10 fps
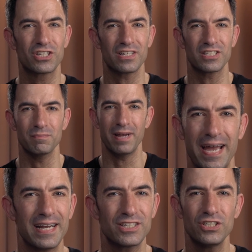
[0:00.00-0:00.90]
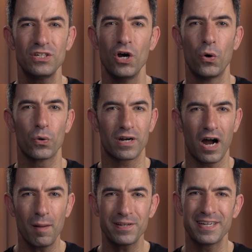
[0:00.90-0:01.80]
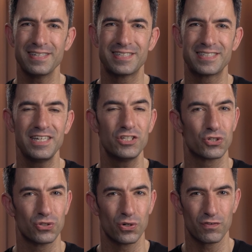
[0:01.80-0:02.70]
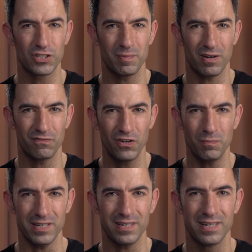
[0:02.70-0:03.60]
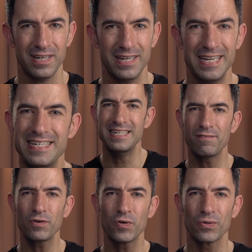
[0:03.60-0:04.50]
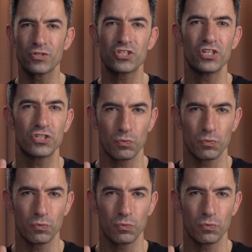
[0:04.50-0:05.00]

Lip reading: got some action or complicated scenes you're nervous about filming? It never hurts to